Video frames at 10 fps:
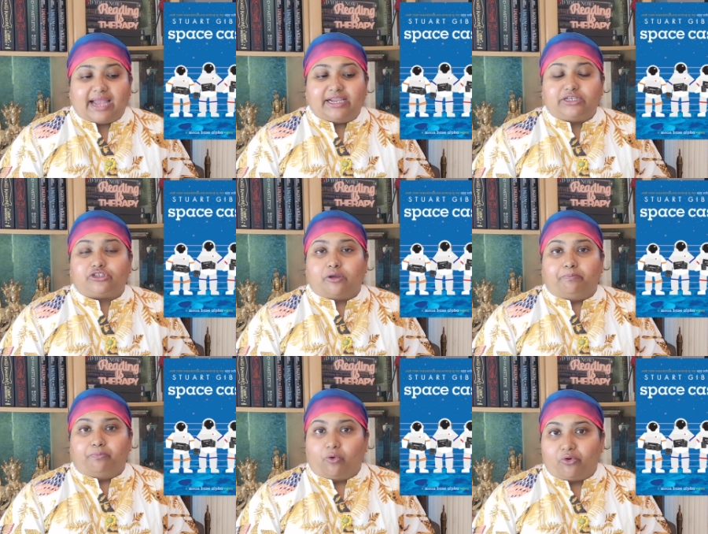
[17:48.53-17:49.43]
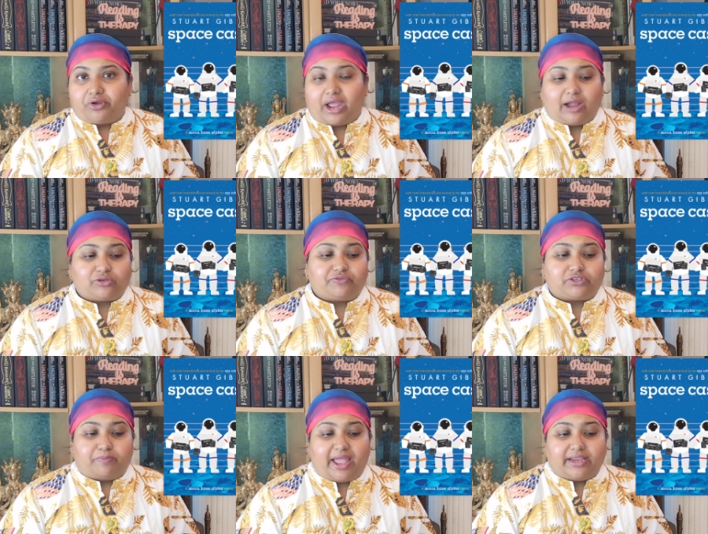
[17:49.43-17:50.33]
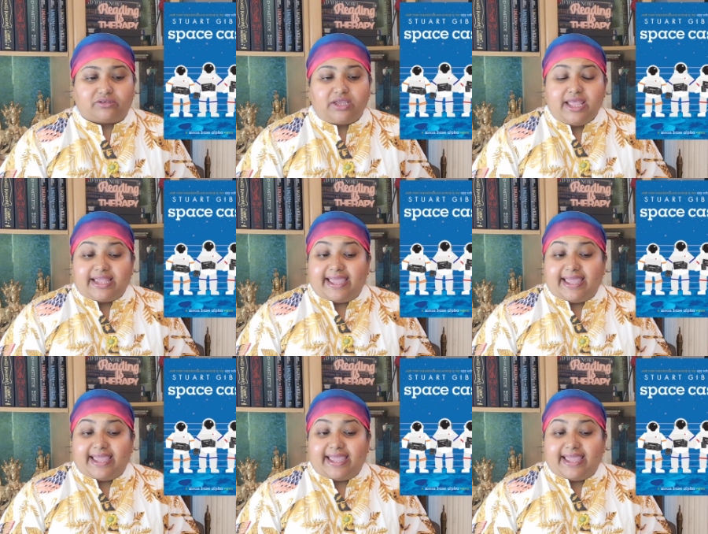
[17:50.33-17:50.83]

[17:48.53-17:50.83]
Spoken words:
And he's bored out of his mind.